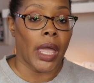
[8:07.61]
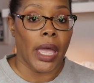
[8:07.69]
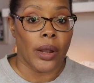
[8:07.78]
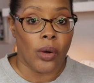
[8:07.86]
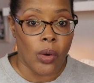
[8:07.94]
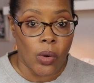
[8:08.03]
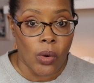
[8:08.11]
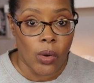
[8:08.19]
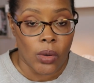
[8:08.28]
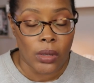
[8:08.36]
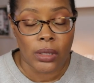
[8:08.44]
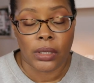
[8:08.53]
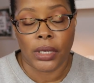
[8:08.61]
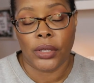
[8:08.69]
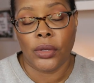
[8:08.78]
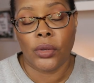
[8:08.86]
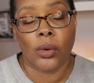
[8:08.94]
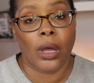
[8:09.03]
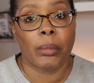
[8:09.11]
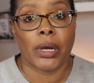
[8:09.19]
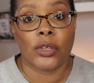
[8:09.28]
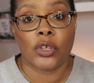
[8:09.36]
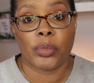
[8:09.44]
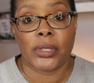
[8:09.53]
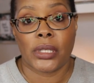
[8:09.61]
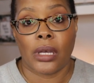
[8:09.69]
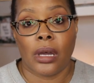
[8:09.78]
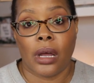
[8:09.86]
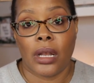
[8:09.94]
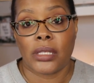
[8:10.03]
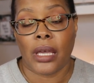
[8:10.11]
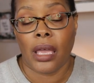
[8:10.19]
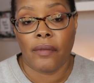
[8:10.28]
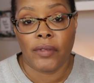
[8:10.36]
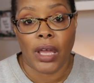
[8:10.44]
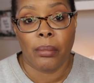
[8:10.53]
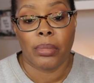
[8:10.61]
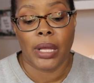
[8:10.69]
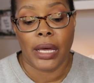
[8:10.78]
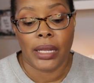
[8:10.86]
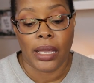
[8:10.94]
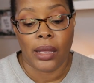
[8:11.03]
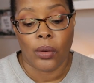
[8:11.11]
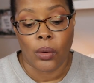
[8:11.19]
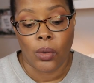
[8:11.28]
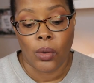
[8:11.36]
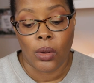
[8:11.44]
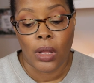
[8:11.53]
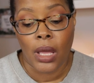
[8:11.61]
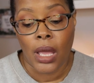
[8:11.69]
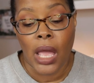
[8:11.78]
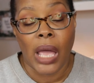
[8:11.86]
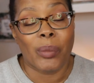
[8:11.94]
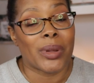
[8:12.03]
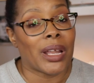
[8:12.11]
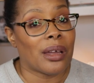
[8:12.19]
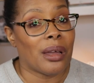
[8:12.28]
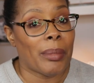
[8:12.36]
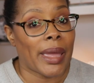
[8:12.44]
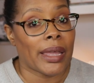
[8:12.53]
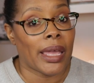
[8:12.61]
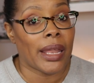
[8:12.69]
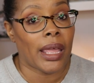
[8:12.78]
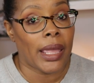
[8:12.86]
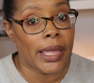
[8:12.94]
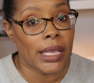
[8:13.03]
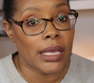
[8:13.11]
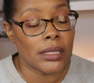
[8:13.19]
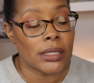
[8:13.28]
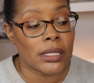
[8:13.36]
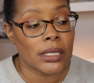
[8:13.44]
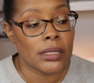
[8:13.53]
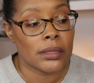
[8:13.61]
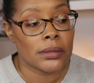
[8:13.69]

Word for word: at all, and you know I'm one hundred percent honest, I have not blotted at all. When I come back at eight,